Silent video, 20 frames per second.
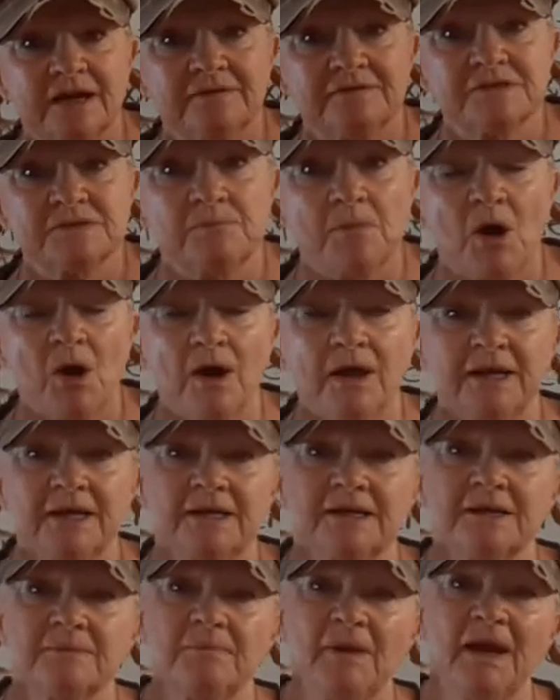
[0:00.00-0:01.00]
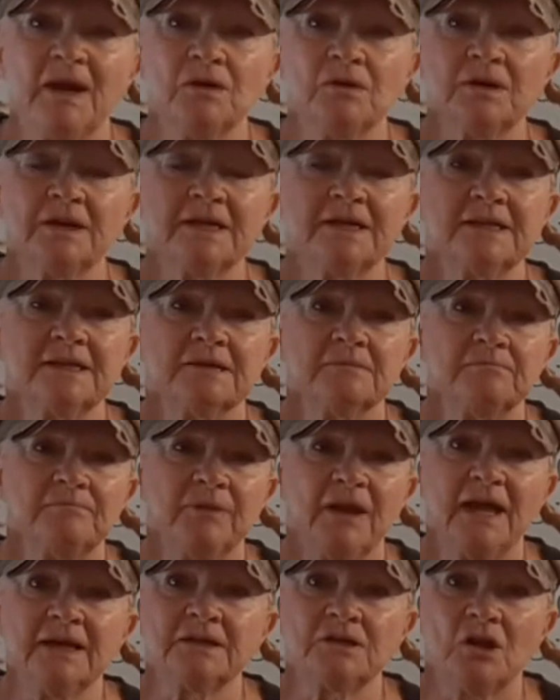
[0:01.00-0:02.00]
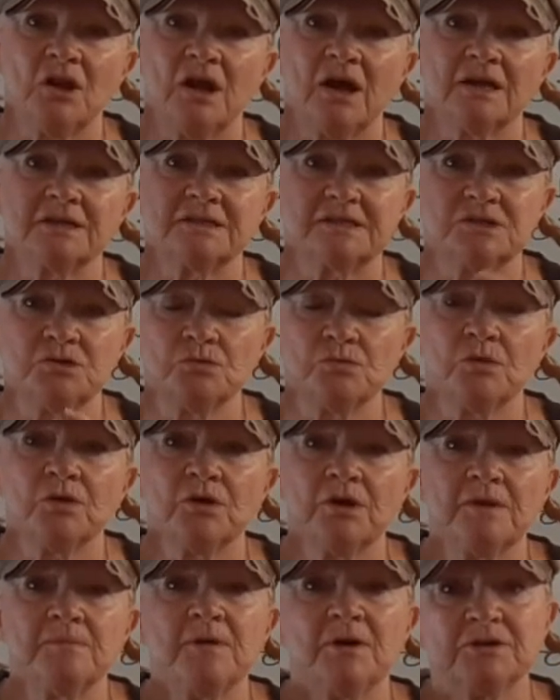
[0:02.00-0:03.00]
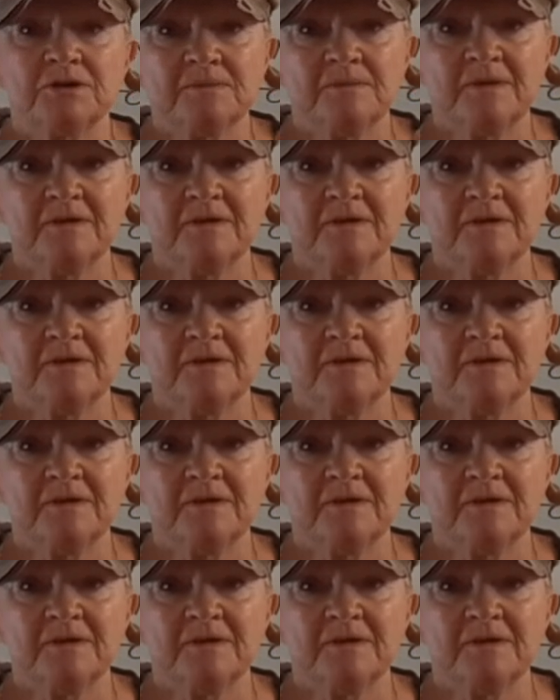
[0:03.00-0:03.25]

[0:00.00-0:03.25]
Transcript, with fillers: of his body. And apparently, the blood clots you worry about them